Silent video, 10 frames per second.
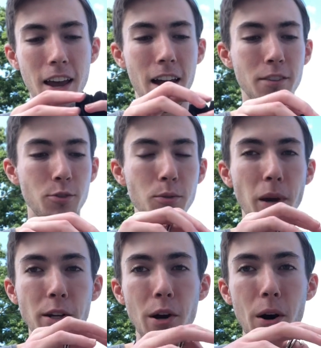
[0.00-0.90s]
As you
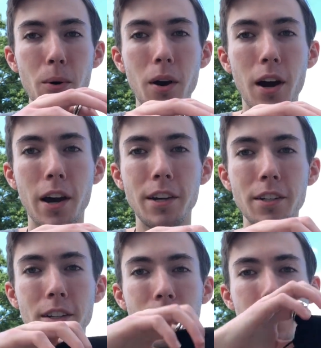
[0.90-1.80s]
may know,
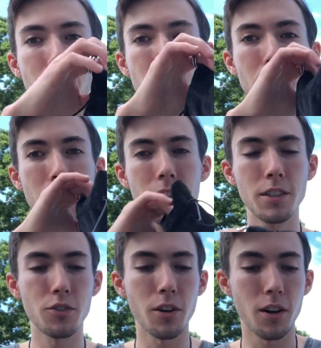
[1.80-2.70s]
I do a
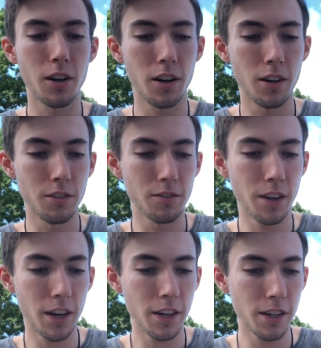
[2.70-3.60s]
daily draw of
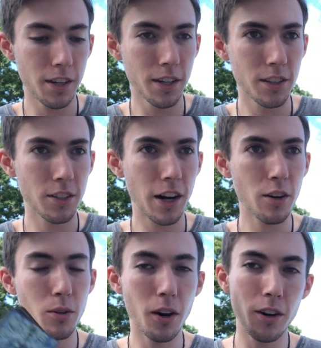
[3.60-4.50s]
a
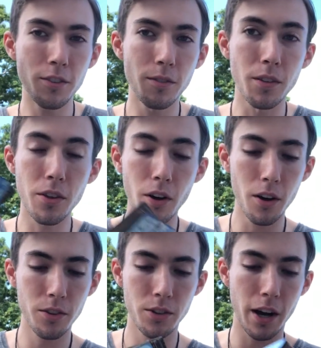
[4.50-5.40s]
tarot card from the
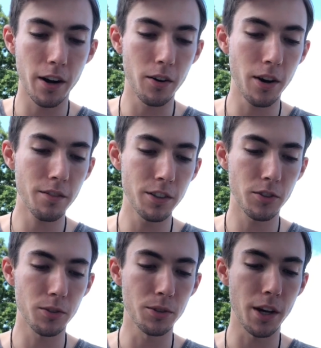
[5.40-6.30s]
Thoth Tarot every
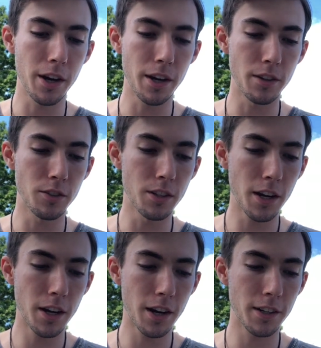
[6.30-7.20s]
single day, and
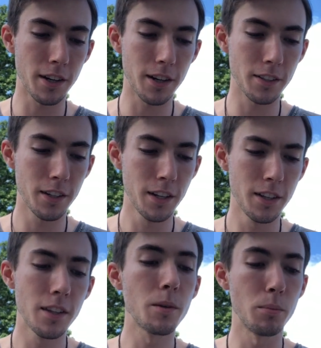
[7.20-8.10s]
today I got
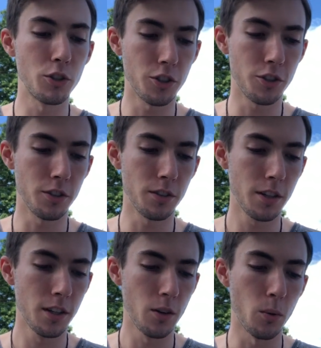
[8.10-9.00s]
the Magician,
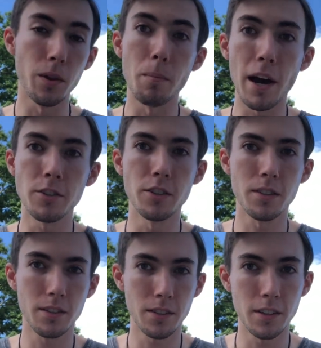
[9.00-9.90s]
or the
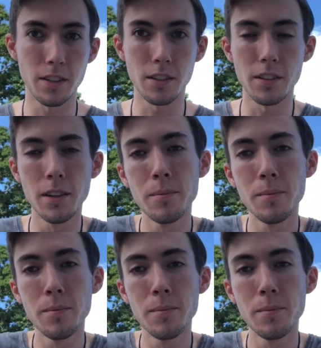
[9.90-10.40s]
Magus, in